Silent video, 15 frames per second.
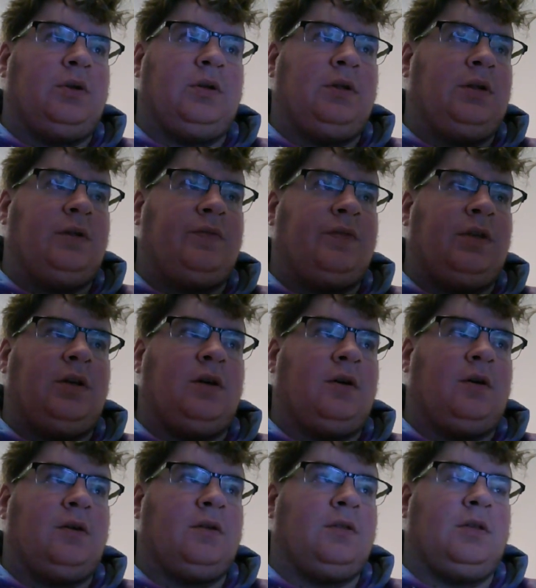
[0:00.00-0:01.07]
and if they
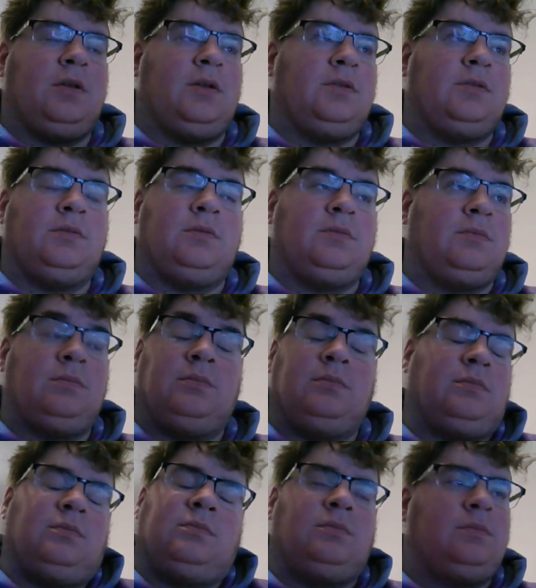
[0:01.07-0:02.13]
are, then
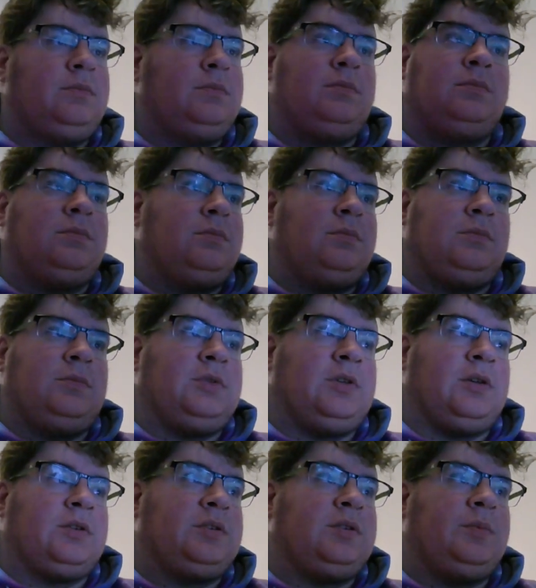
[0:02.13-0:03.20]

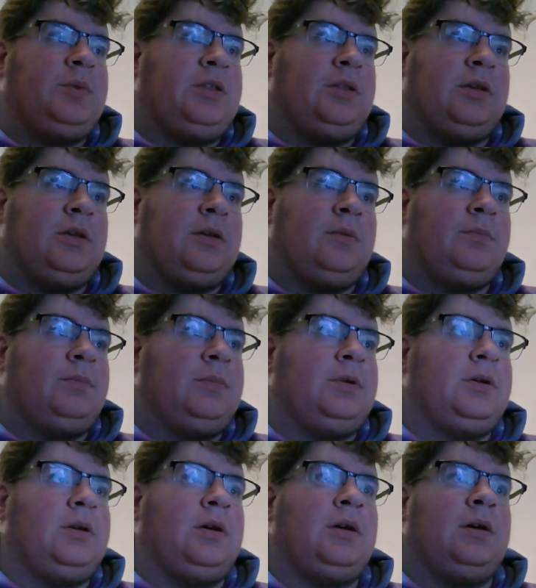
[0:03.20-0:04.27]
sucks to be them,
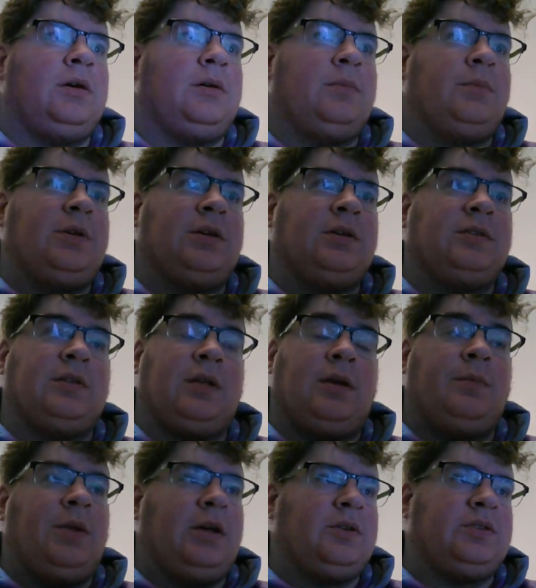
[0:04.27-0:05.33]
because
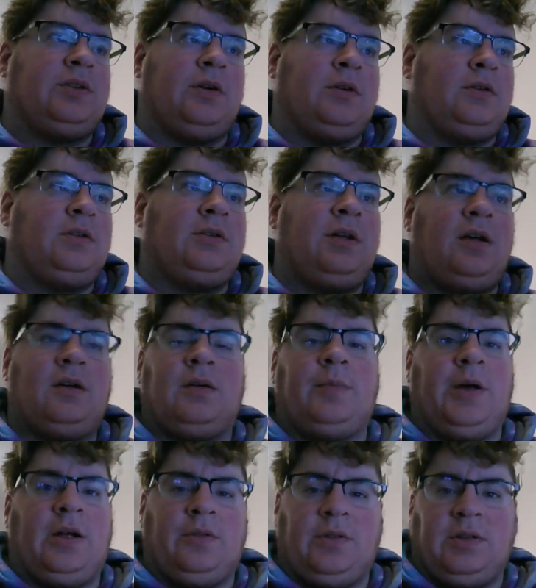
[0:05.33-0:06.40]
I'm now starting to talk
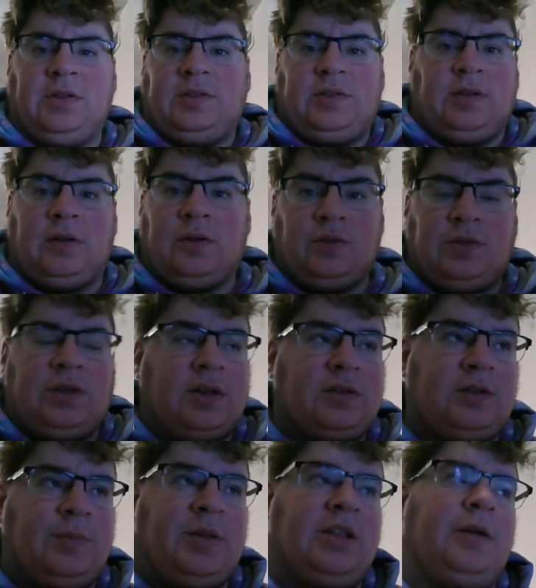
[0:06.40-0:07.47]
about this, so
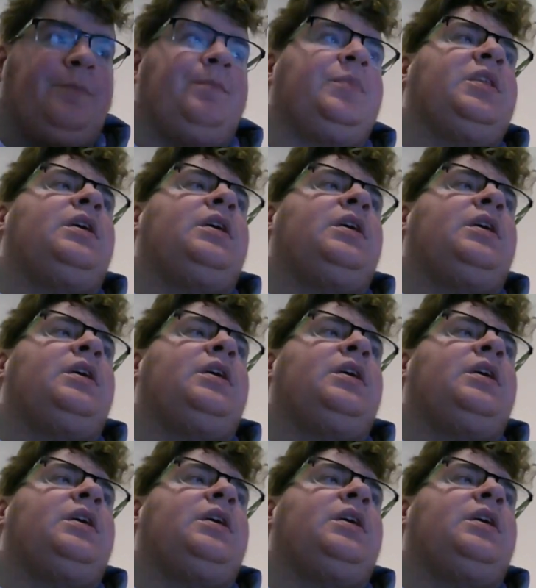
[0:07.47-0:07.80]
sucks to be them.